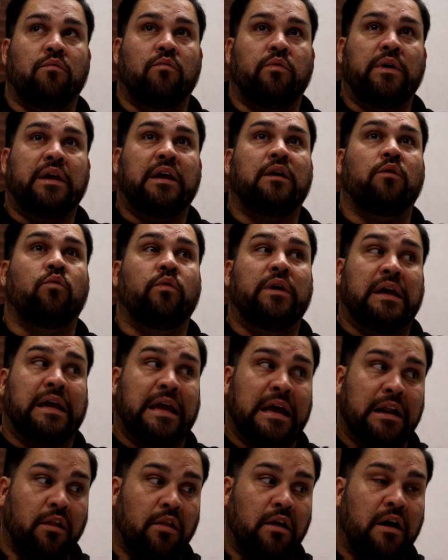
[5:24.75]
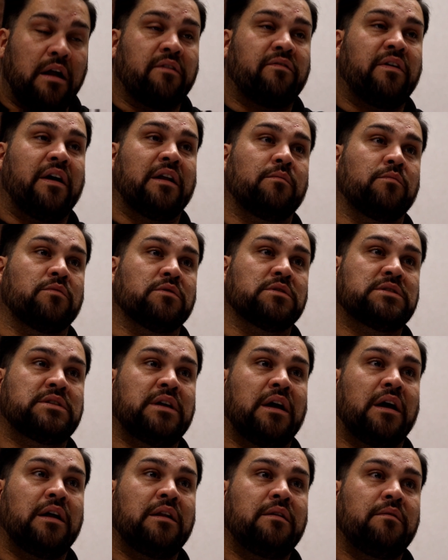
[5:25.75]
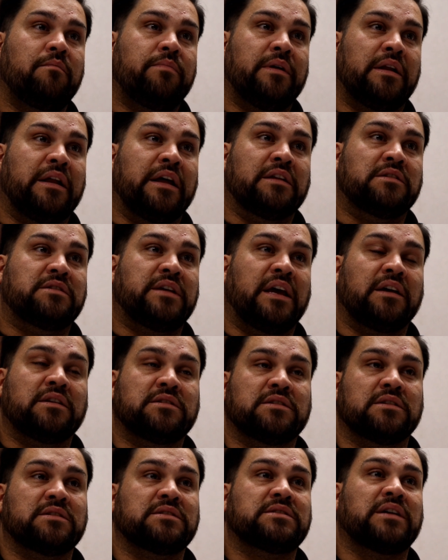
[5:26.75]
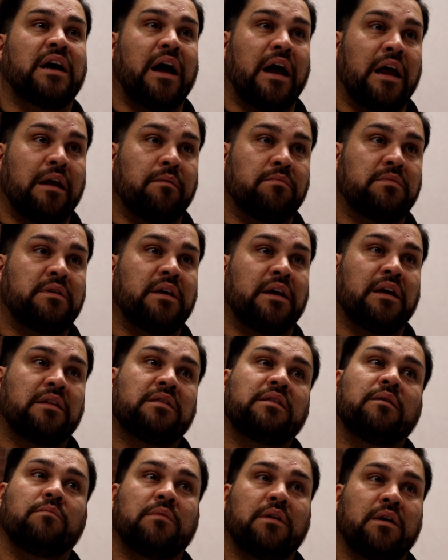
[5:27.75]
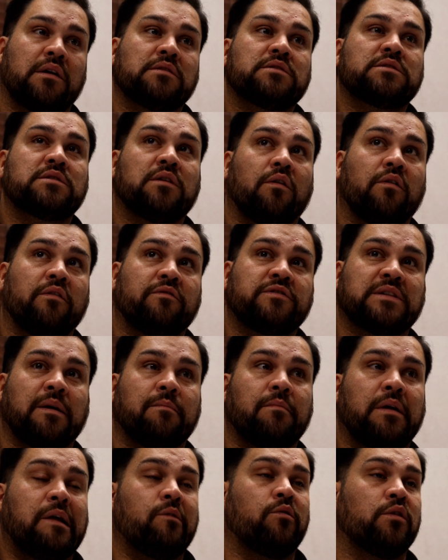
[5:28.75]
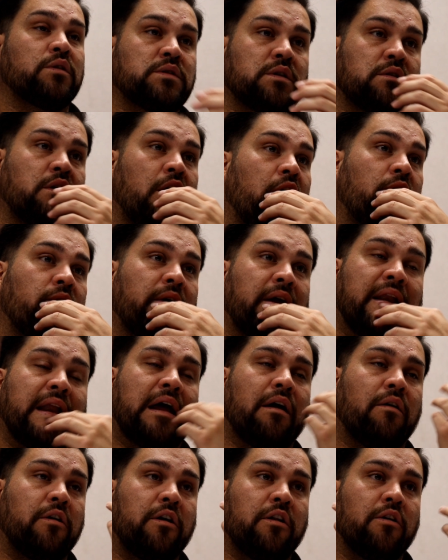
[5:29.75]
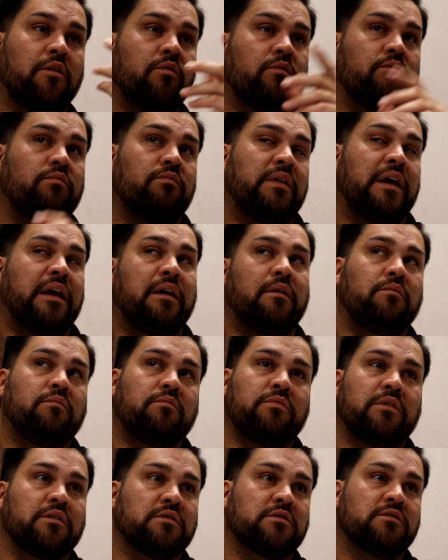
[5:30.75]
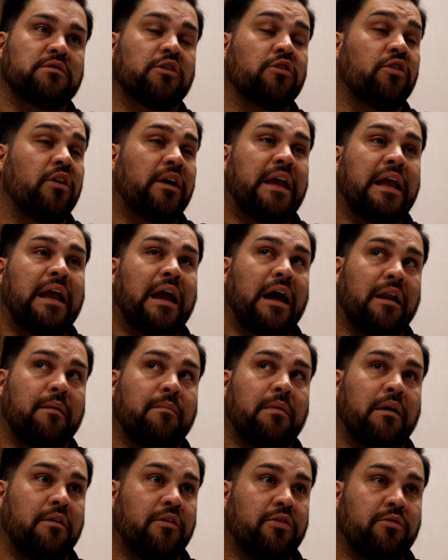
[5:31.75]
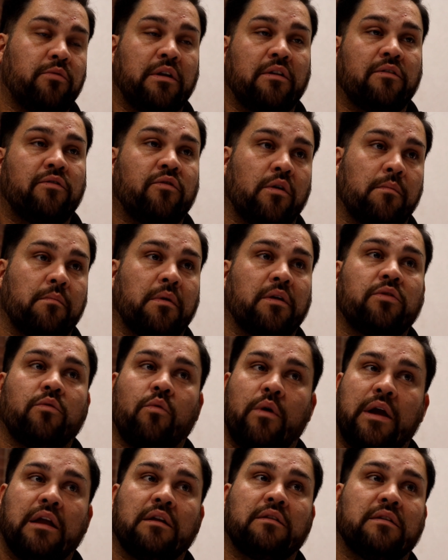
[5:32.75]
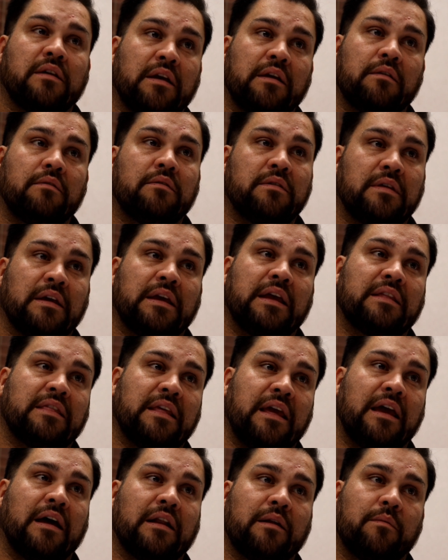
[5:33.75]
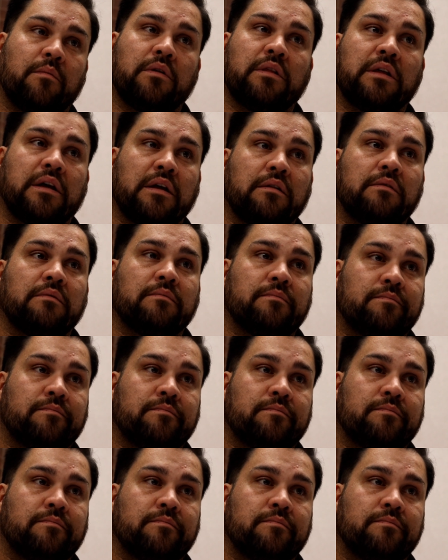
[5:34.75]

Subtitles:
we get a lot of animals done, but it takes us time to get them done. So if somebody were to call right now, you know, they're looking at about a 3 to 4 month wait to get the animal in.